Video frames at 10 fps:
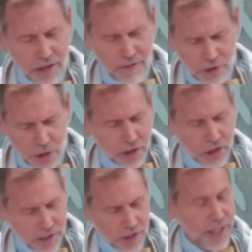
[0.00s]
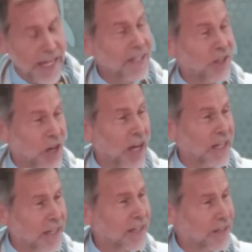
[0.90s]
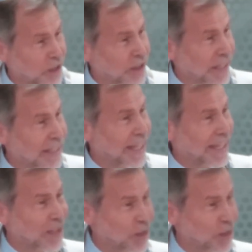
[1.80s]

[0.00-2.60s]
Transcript: of church and state junk." She said that in a